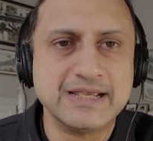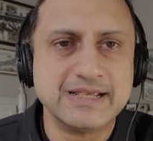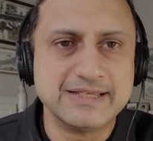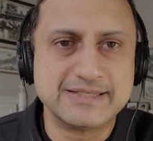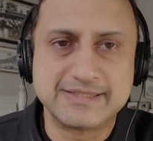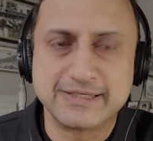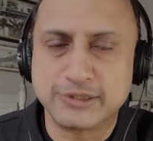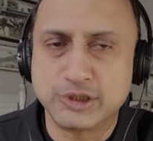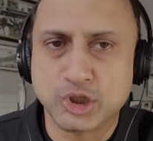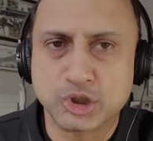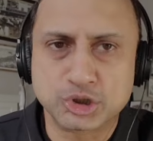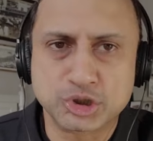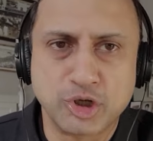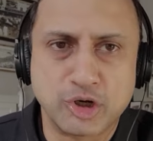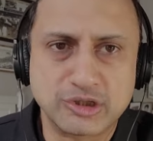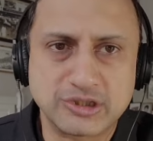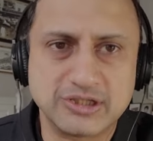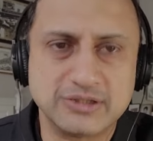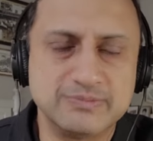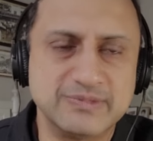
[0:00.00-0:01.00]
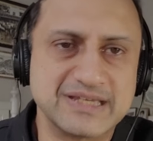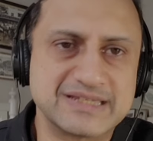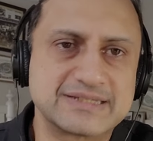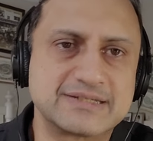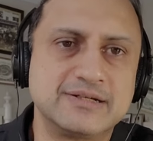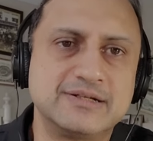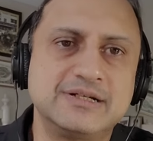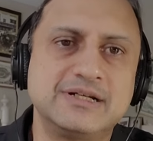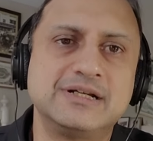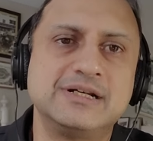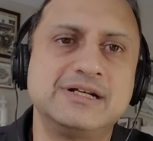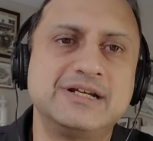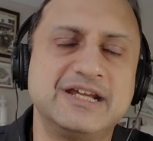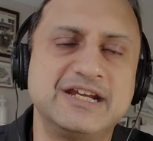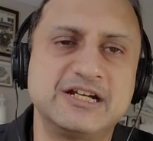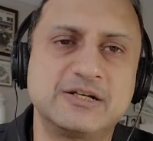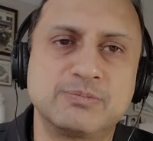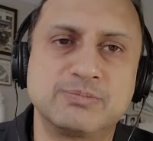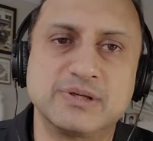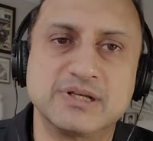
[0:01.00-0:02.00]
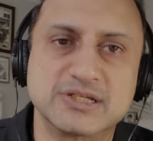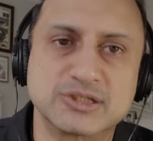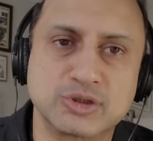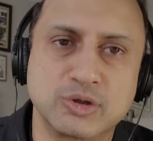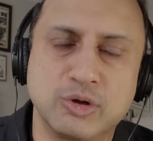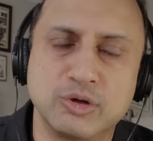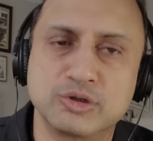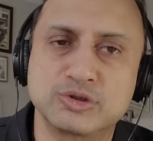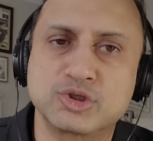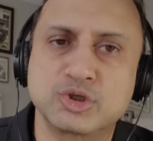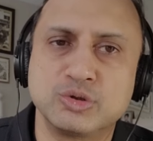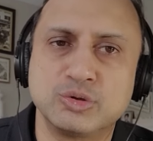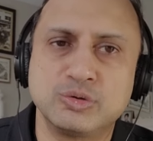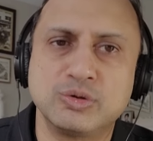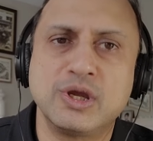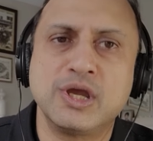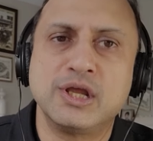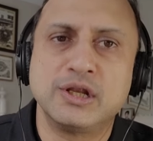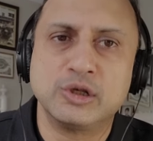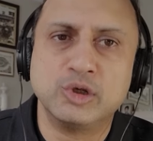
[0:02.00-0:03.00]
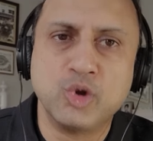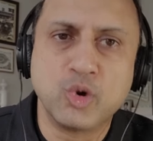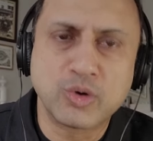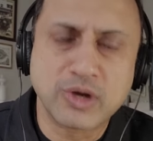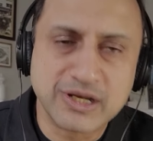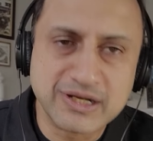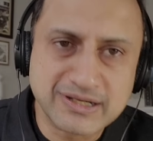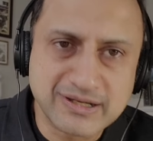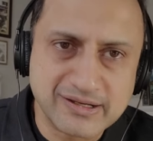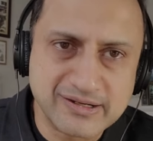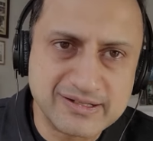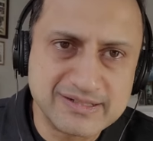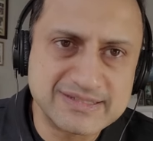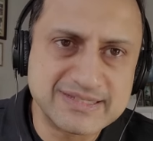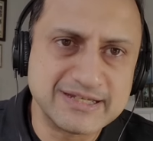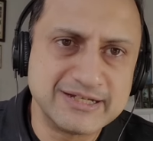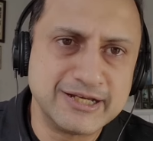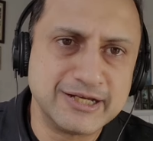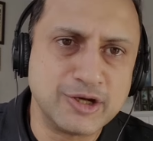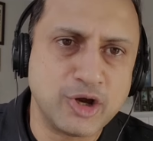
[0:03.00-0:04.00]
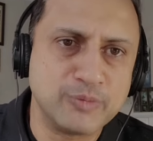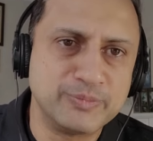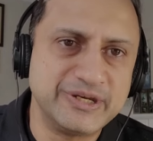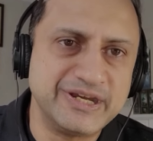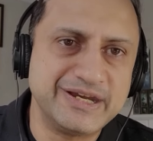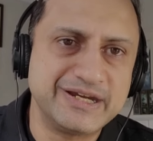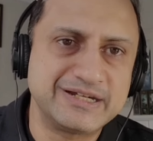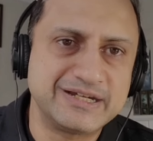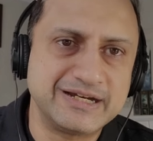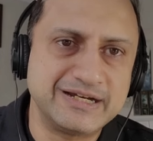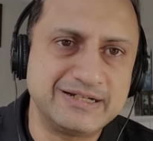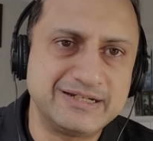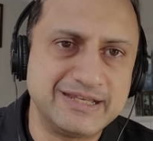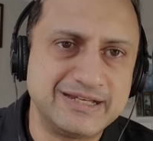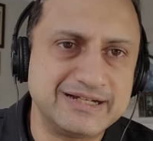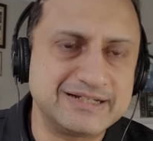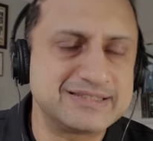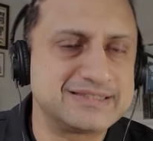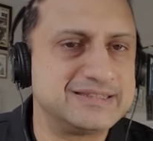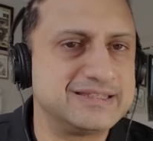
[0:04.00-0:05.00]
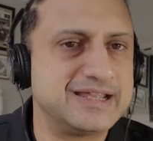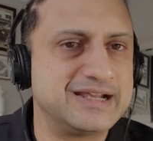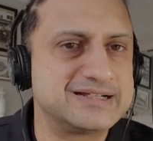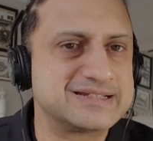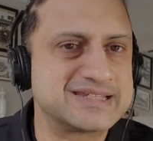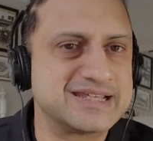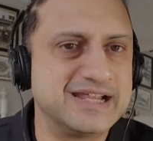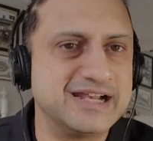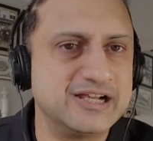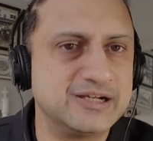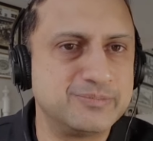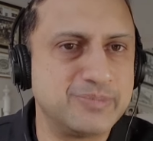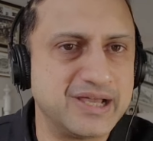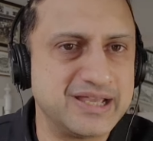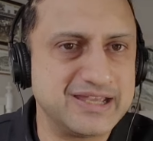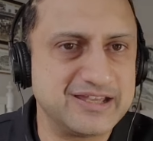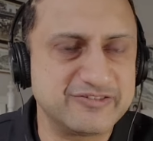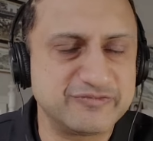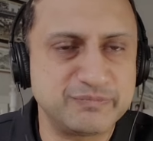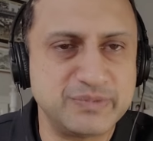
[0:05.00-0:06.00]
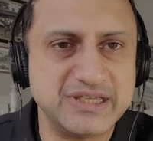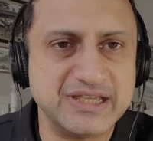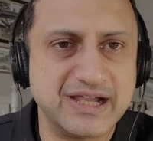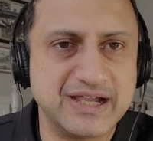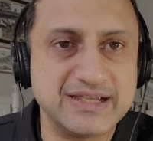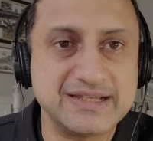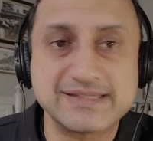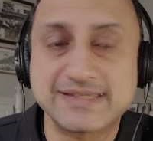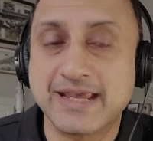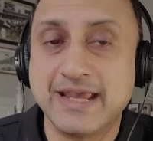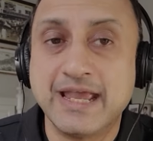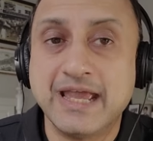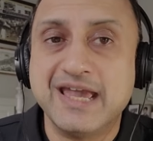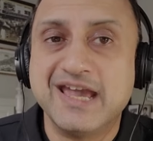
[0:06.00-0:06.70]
Is it your short-term external debt plus also local currency denominated debt that's held by F P Is?